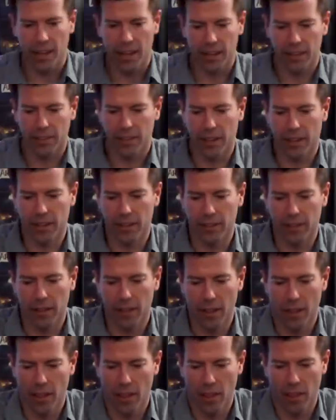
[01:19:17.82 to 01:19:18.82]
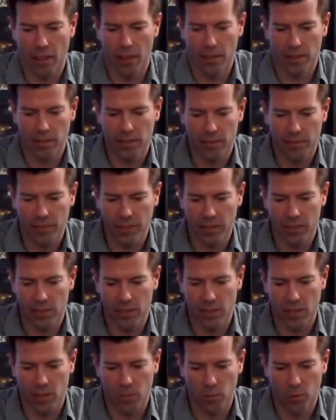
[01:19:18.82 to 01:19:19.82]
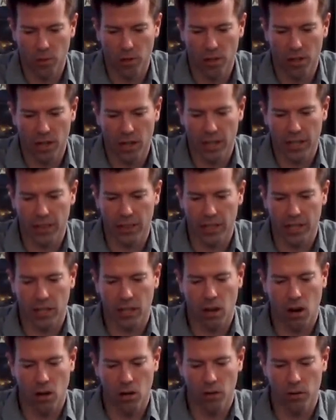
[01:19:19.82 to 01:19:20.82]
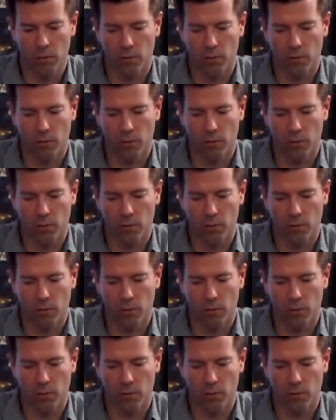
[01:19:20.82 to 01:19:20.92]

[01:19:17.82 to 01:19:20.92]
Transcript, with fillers: And then the spheres that were in the card